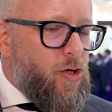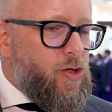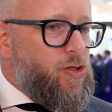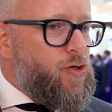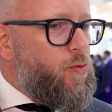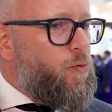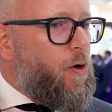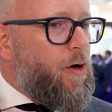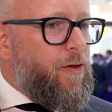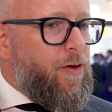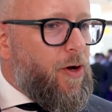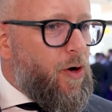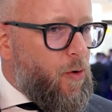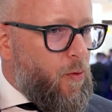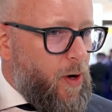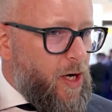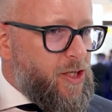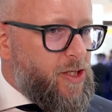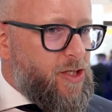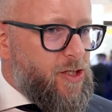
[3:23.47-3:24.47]
So one of the
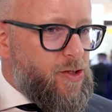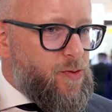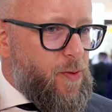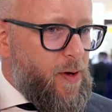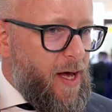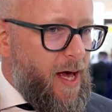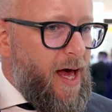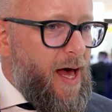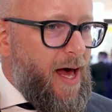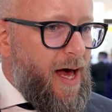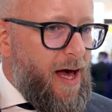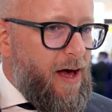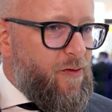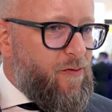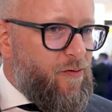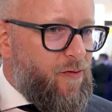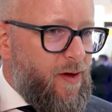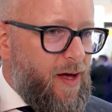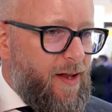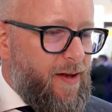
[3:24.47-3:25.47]
questions we
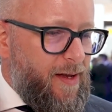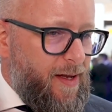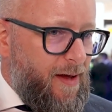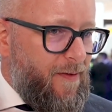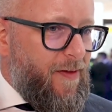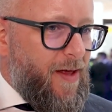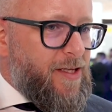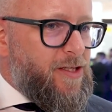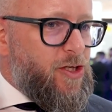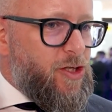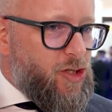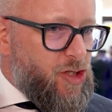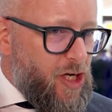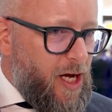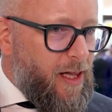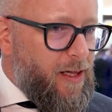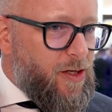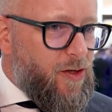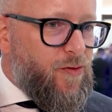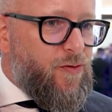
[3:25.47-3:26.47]
have, and that's a
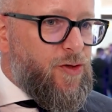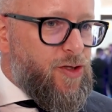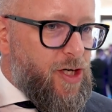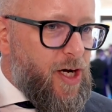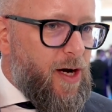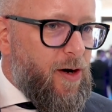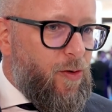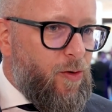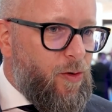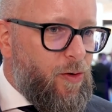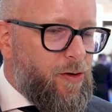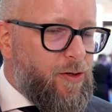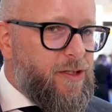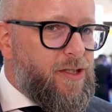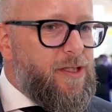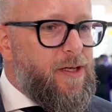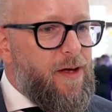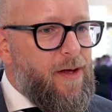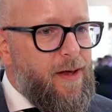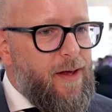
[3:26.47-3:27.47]
challenge for
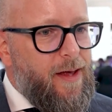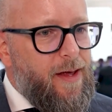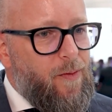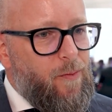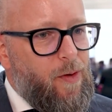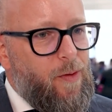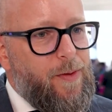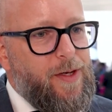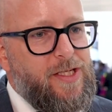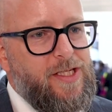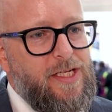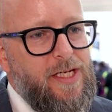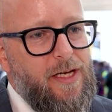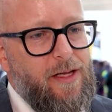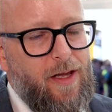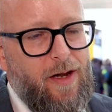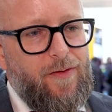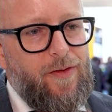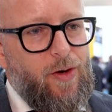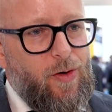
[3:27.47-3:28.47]
shareholders, what we see
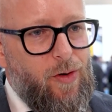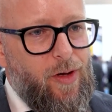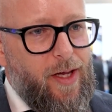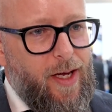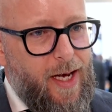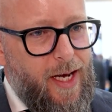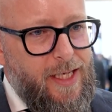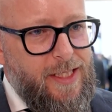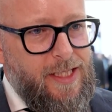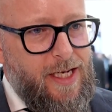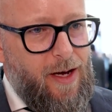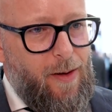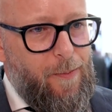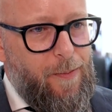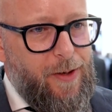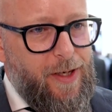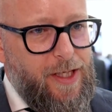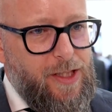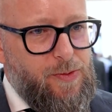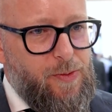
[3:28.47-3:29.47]
a lot of the oil and gas
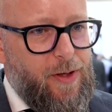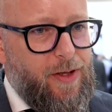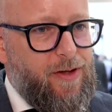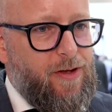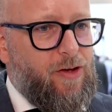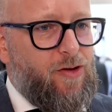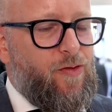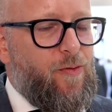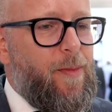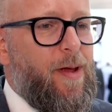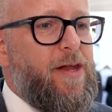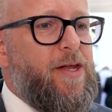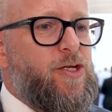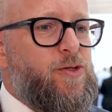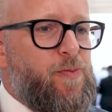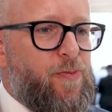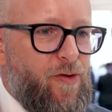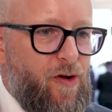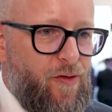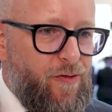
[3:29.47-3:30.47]
companies with the
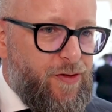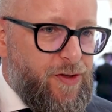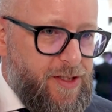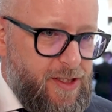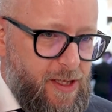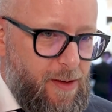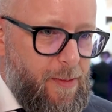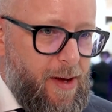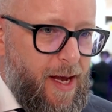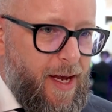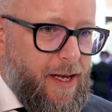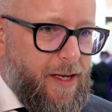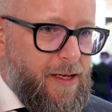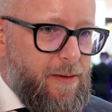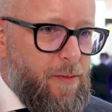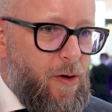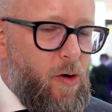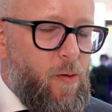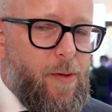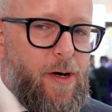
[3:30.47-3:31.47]
tremendous profits they make at
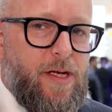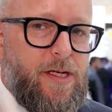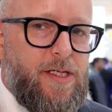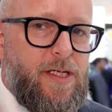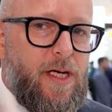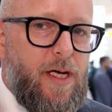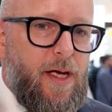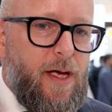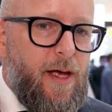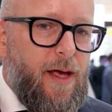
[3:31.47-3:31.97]
the moment,